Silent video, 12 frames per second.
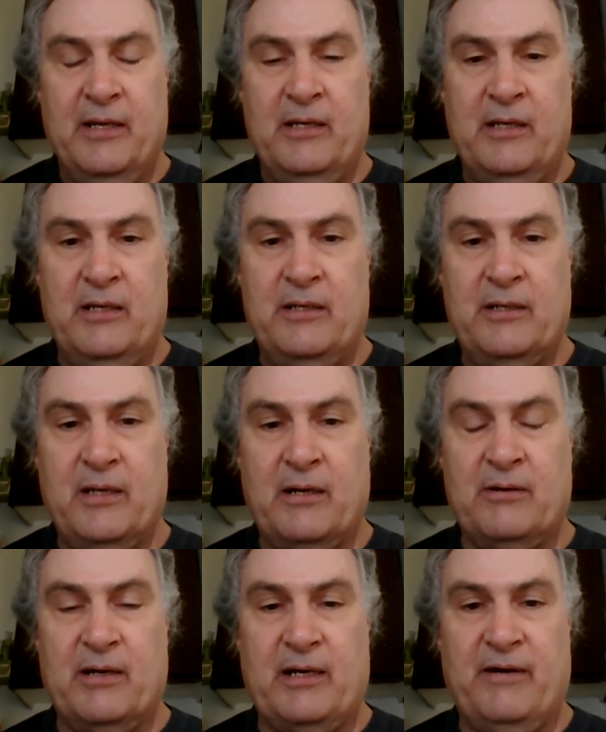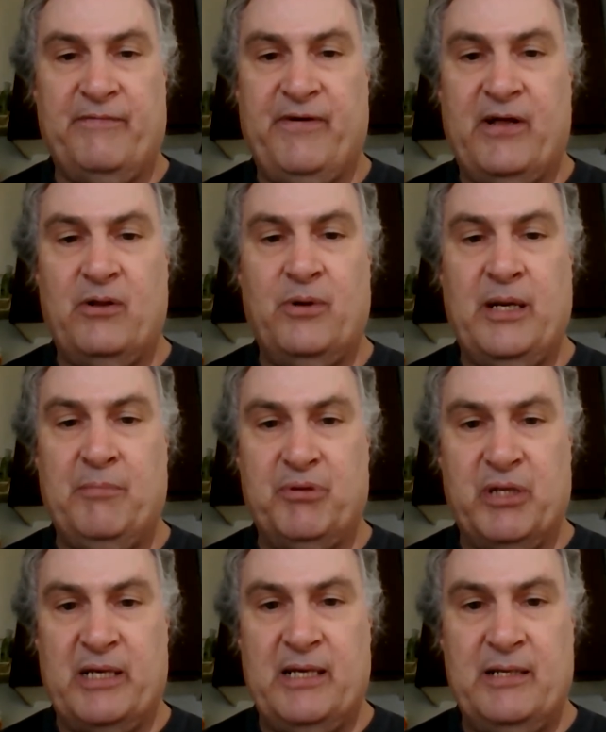and are not going to follow any
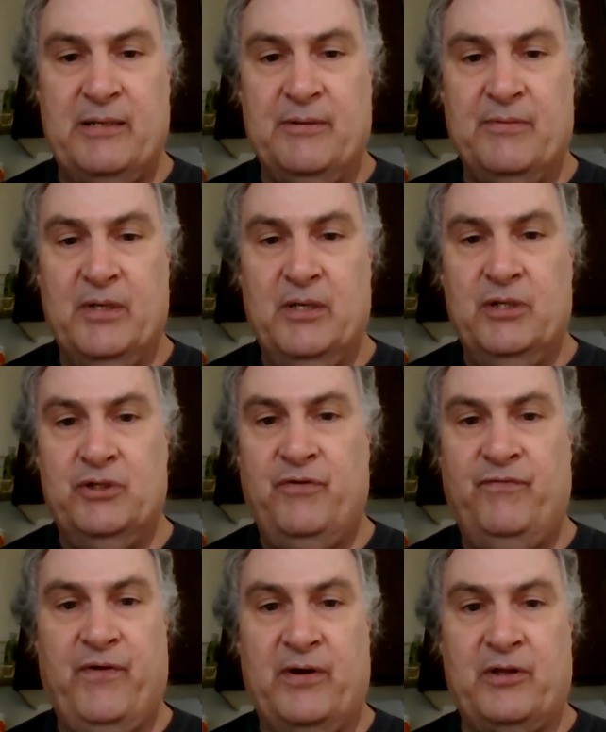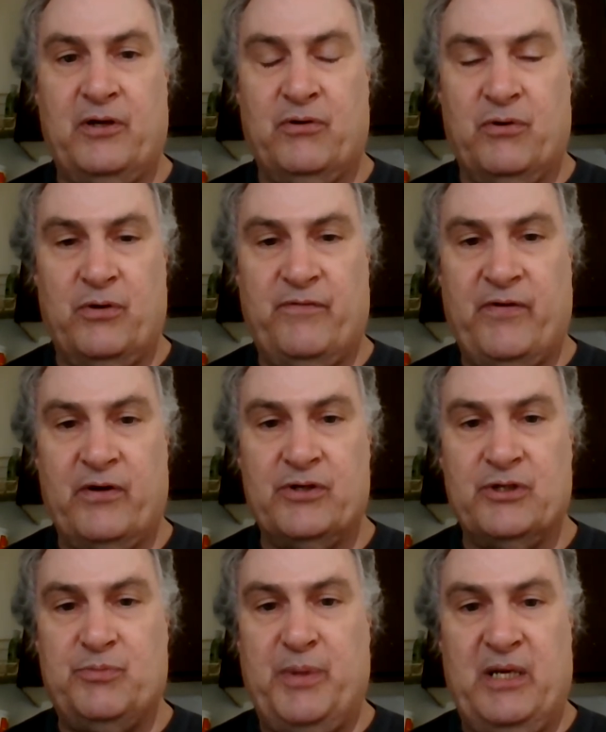plan to fight the
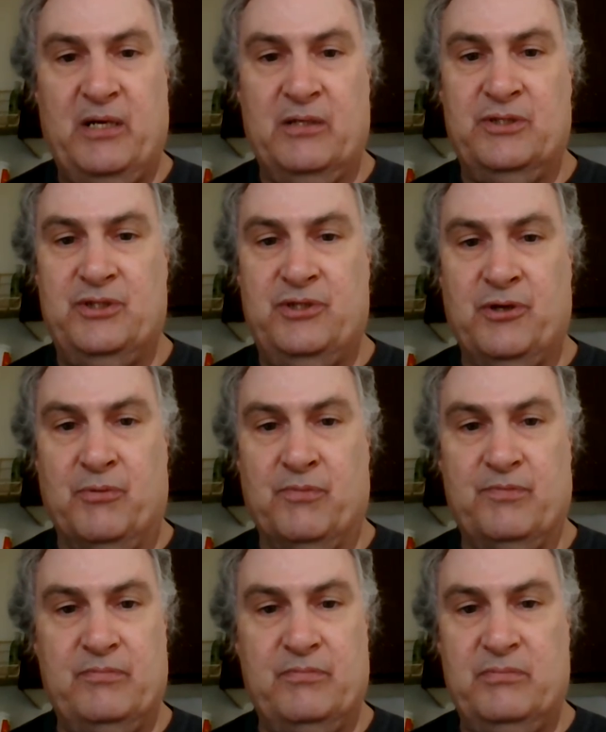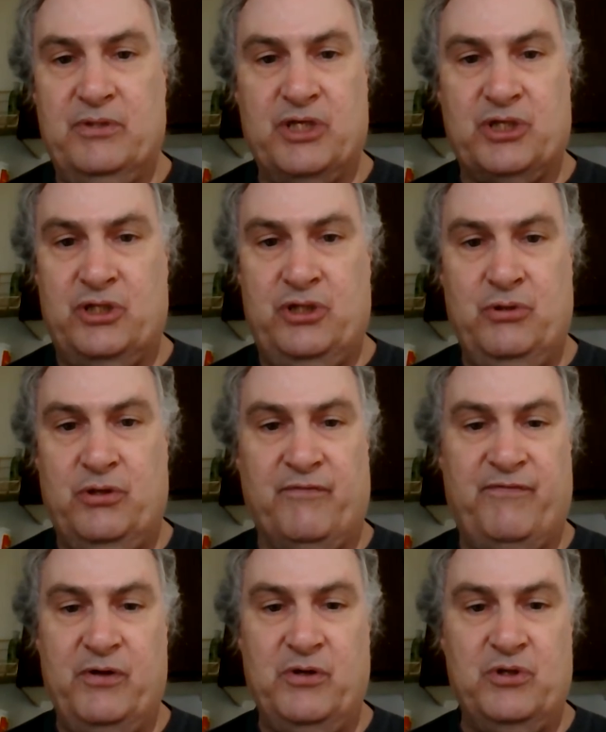coronavirus because they're just too
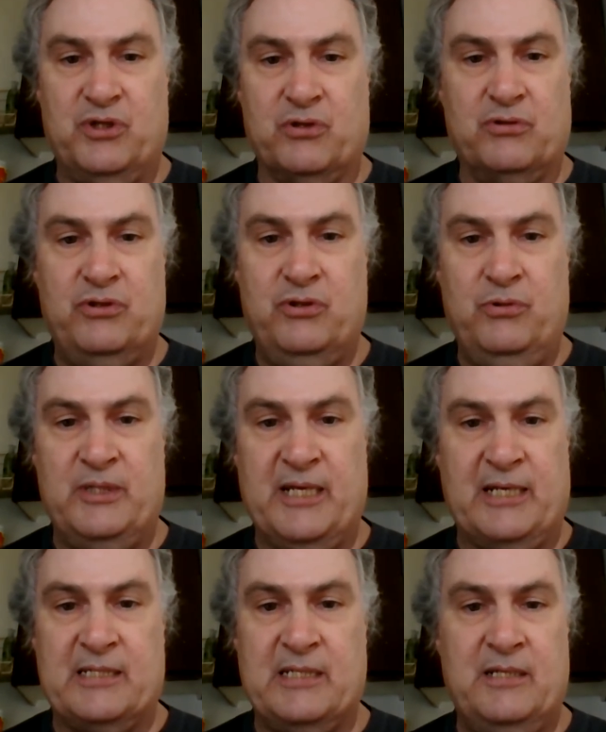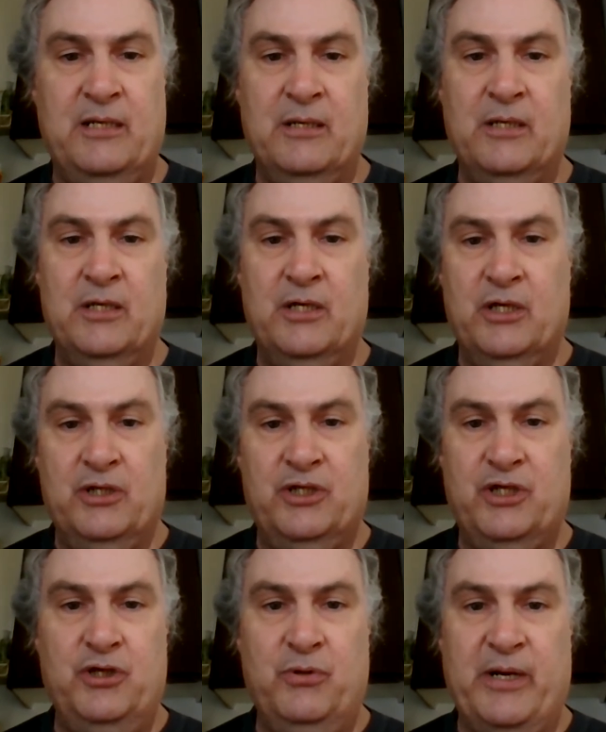confused or too addicted
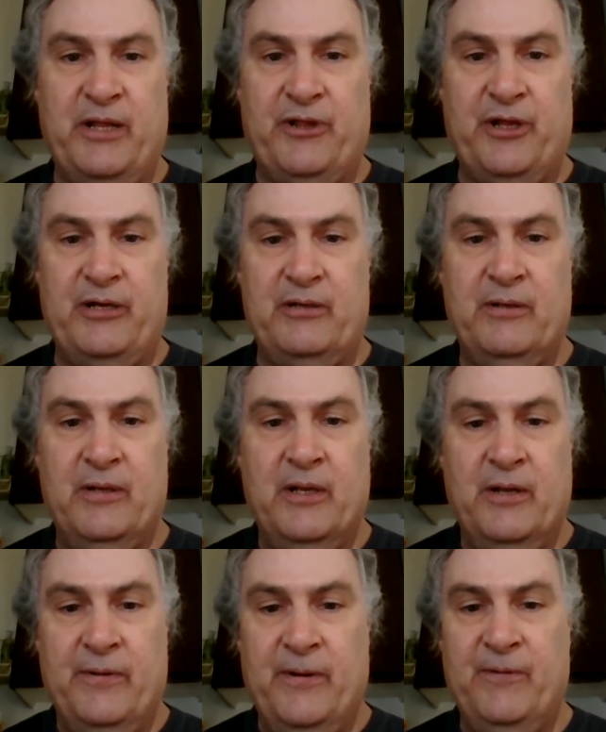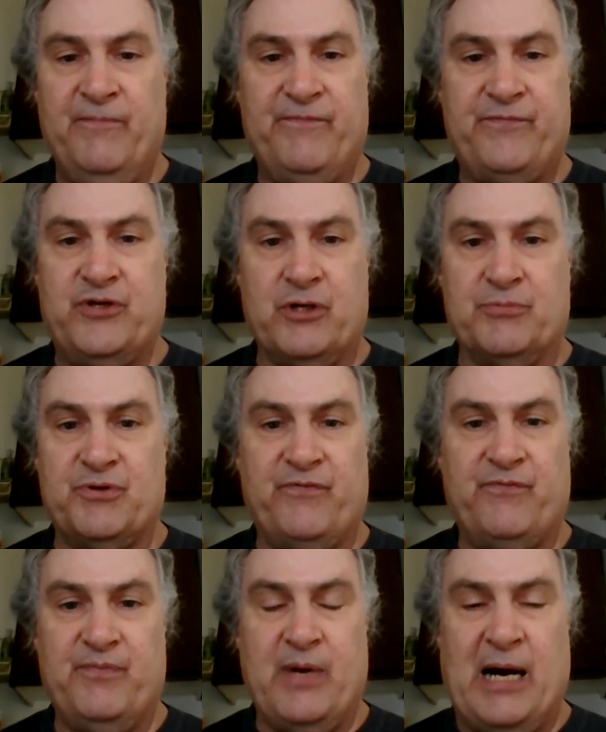to do anything in terms of
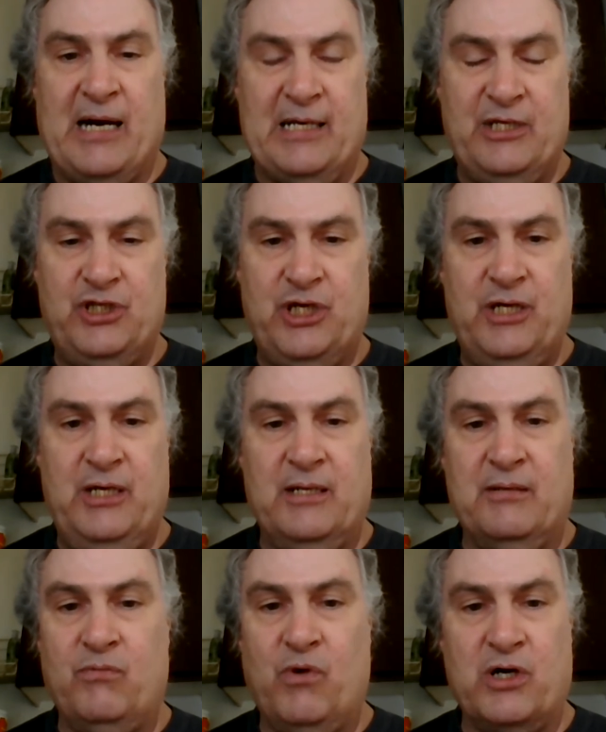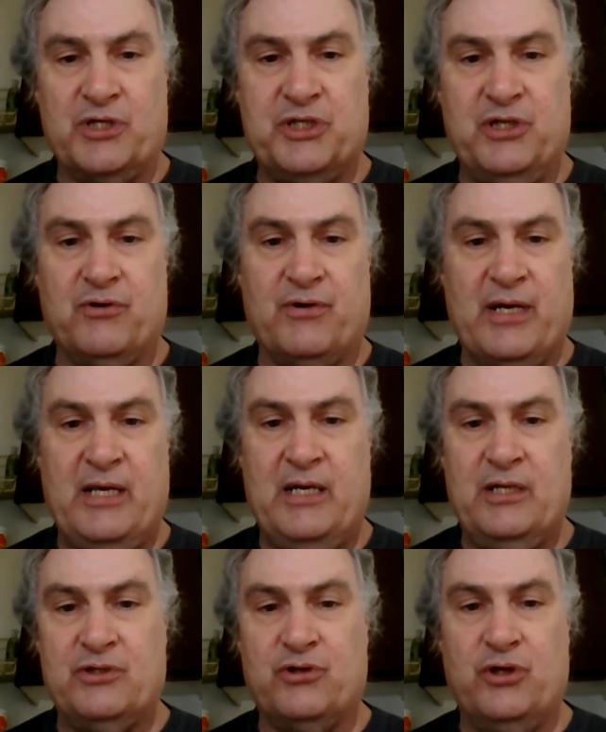hygiene and washing their
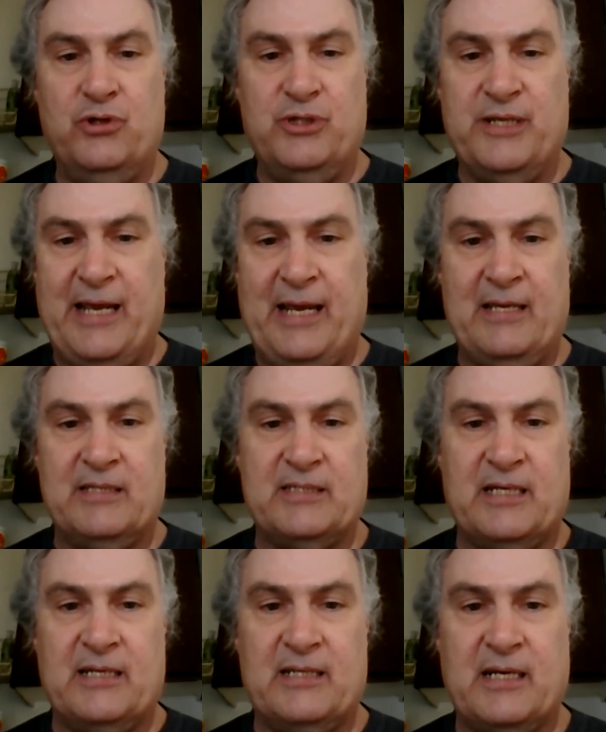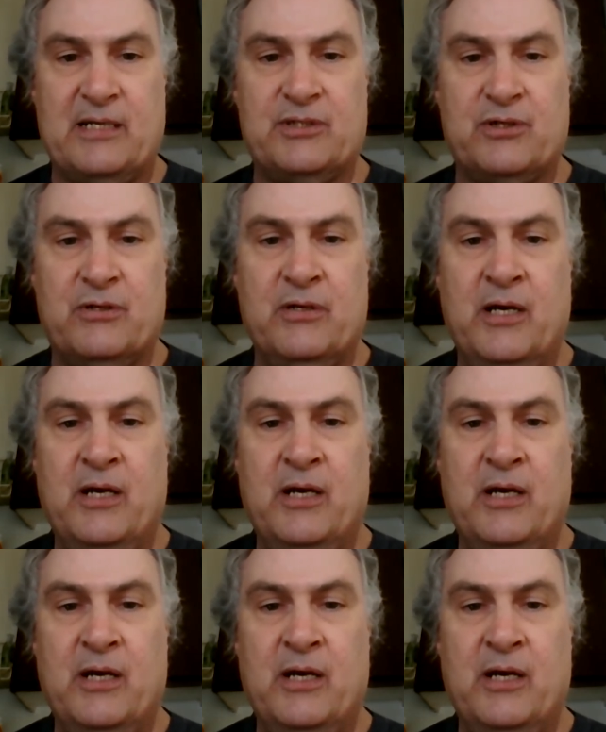hands or using hand sanitizer.